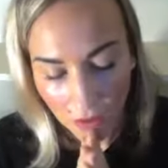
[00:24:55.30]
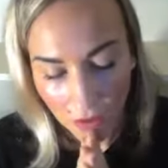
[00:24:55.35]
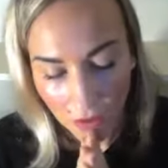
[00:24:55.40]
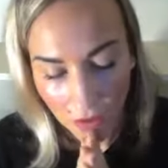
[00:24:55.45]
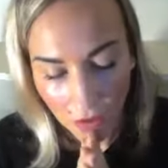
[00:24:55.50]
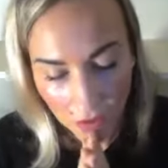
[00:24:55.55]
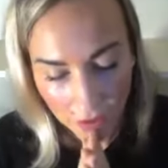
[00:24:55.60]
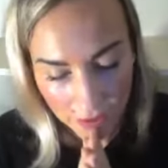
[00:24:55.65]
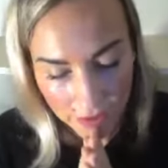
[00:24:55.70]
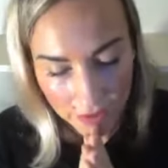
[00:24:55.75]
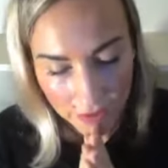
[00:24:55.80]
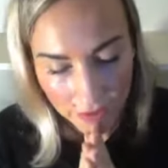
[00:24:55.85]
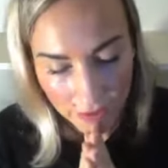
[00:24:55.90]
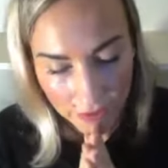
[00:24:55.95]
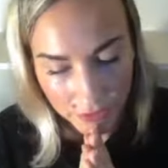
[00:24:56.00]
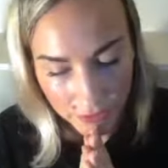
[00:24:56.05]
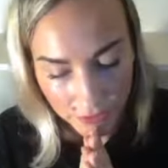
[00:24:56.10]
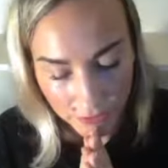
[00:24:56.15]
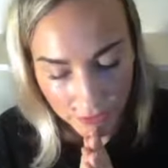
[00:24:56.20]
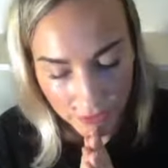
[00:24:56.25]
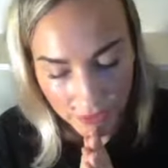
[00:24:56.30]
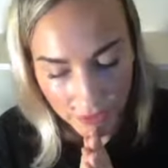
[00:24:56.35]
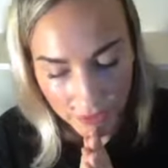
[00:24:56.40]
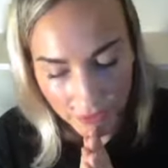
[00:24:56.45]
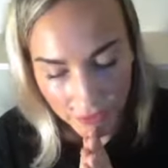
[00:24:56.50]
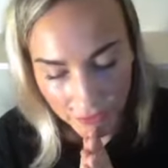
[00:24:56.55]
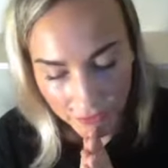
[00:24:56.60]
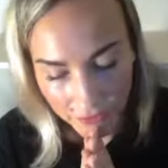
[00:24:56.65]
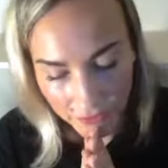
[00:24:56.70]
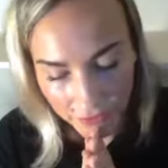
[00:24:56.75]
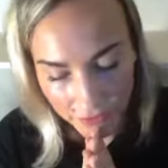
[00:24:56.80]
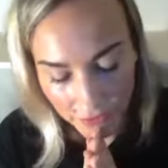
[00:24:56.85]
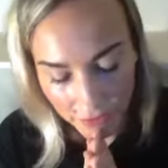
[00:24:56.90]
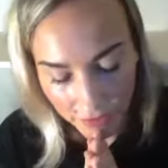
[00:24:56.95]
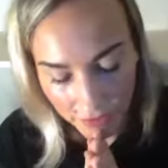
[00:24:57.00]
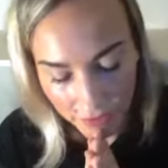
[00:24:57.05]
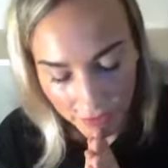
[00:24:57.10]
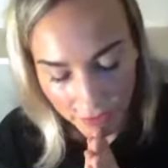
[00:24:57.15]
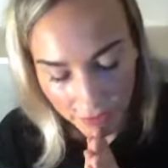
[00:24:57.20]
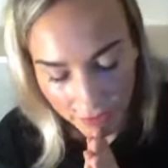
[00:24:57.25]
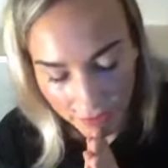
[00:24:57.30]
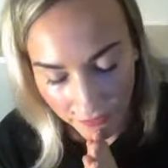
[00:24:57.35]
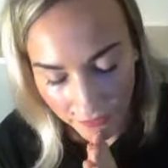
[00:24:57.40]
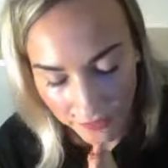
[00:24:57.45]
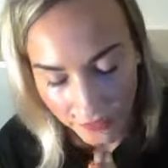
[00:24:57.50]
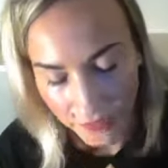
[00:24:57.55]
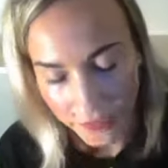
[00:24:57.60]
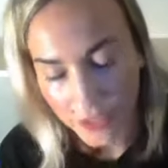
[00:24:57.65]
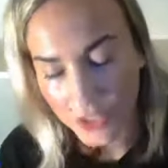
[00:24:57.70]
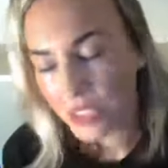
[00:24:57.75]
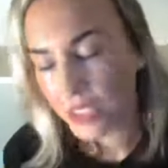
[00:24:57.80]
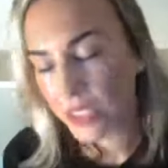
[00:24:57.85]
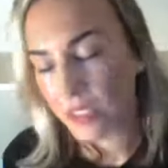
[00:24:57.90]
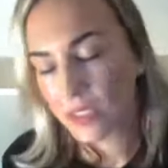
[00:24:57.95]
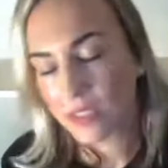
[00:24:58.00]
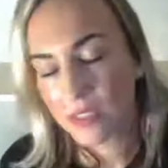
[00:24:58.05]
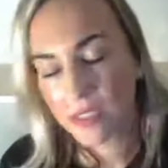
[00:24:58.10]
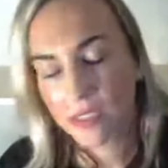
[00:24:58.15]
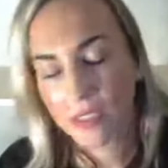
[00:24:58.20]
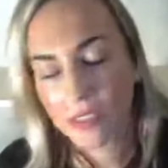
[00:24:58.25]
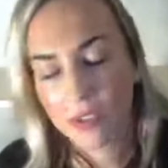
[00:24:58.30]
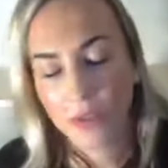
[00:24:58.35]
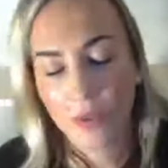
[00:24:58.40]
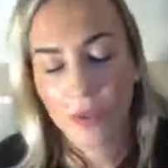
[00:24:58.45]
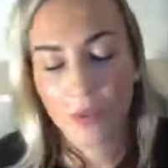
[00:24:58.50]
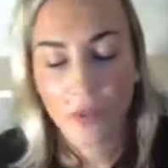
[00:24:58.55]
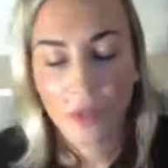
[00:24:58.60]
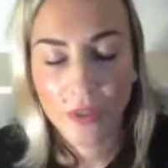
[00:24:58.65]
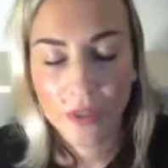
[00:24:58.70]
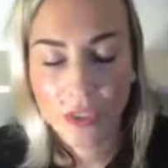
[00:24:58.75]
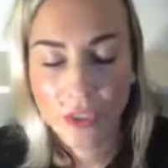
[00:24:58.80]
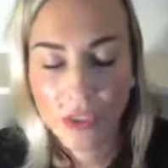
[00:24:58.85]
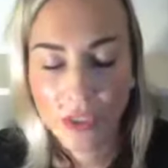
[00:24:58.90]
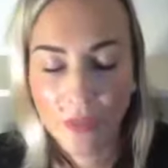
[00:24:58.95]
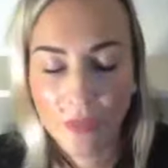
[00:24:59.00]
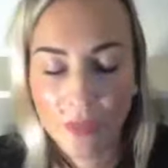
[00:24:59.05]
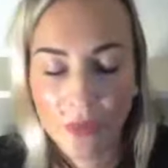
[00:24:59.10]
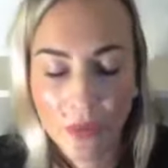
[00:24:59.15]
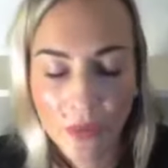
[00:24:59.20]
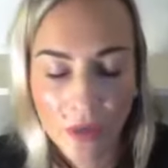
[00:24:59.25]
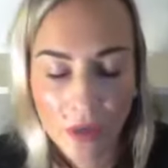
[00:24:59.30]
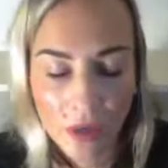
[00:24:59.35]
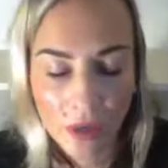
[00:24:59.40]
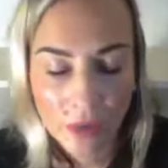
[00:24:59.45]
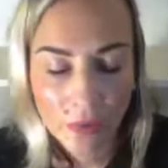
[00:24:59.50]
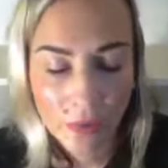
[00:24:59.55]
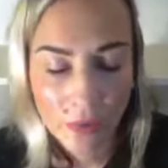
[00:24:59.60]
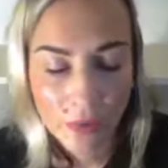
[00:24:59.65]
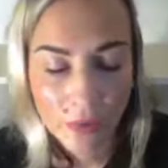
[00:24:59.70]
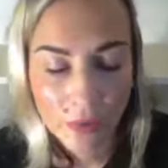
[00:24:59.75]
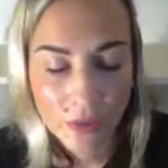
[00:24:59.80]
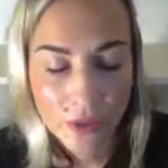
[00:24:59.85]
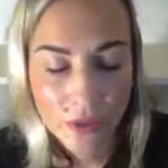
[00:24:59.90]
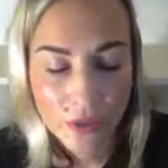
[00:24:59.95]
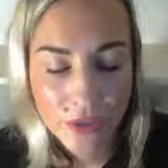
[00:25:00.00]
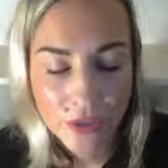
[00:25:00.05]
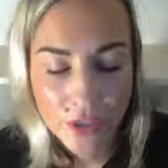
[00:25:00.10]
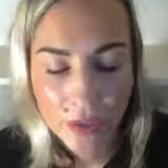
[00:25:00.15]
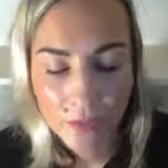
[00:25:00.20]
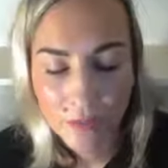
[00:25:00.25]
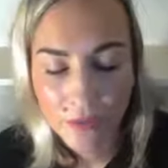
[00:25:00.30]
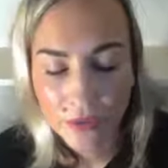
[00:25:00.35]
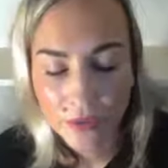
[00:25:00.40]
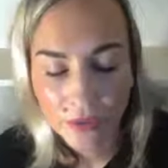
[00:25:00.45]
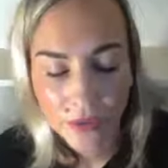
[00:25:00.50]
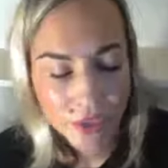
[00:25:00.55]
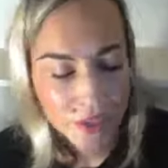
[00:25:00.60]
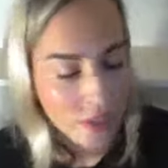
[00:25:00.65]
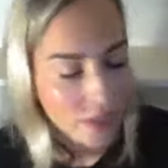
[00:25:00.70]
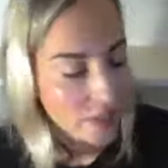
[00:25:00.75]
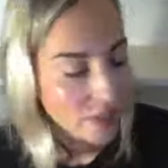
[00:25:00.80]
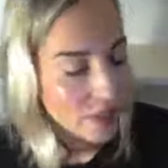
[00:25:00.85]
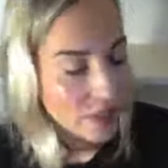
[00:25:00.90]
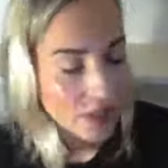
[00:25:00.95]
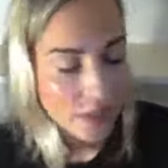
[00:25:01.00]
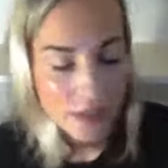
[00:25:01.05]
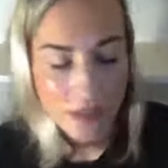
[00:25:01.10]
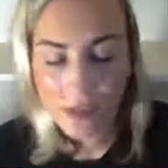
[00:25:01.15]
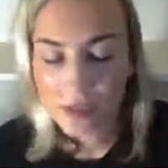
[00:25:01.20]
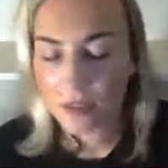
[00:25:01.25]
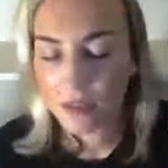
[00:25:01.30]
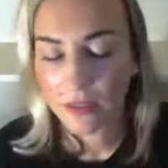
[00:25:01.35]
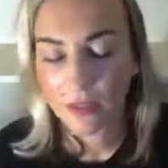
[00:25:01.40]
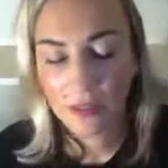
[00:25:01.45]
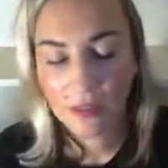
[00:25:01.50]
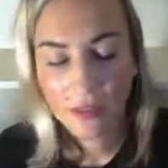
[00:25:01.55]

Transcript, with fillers: Holy Ghost, we love you. We love you, Jesus. We worship you, God. We worship you, Jesus.